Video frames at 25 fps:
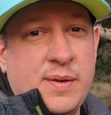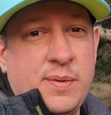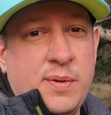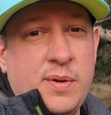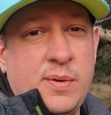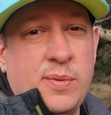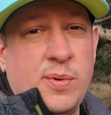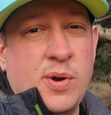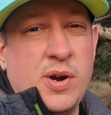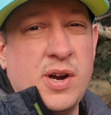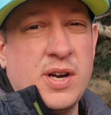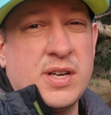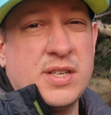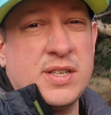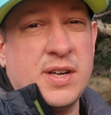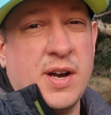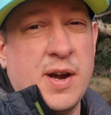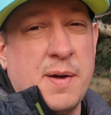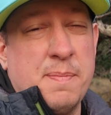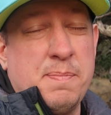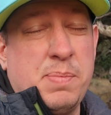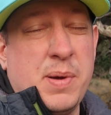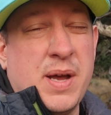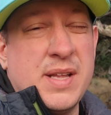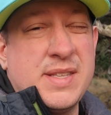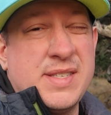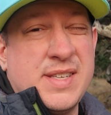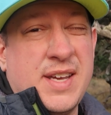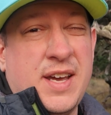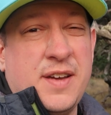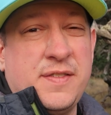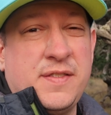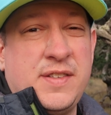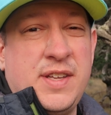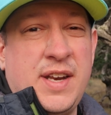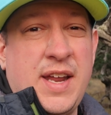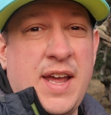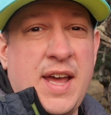we worked our butts
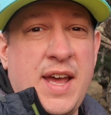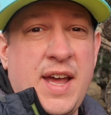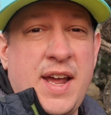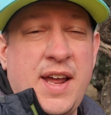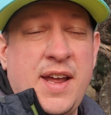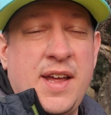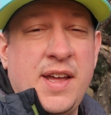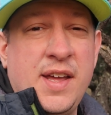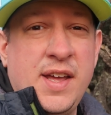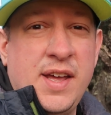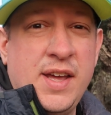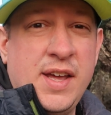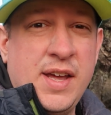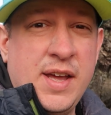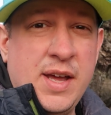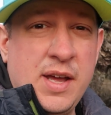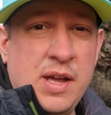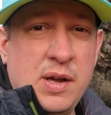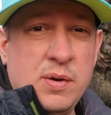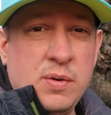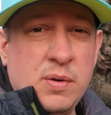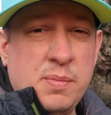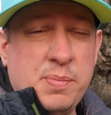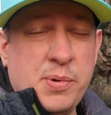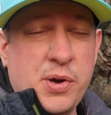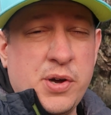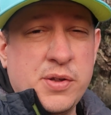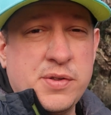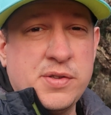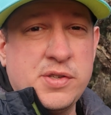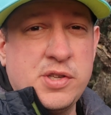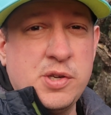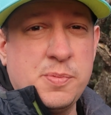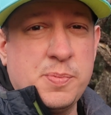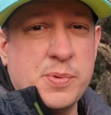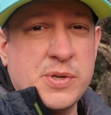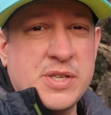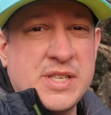off today. We're both
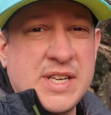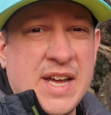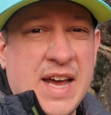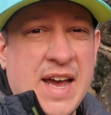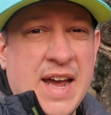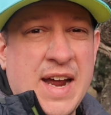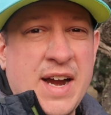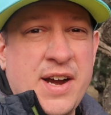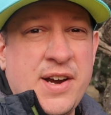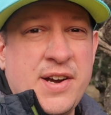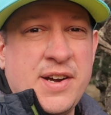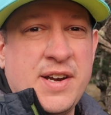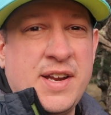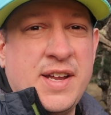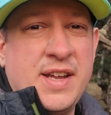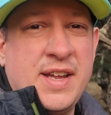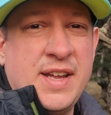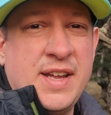super tired.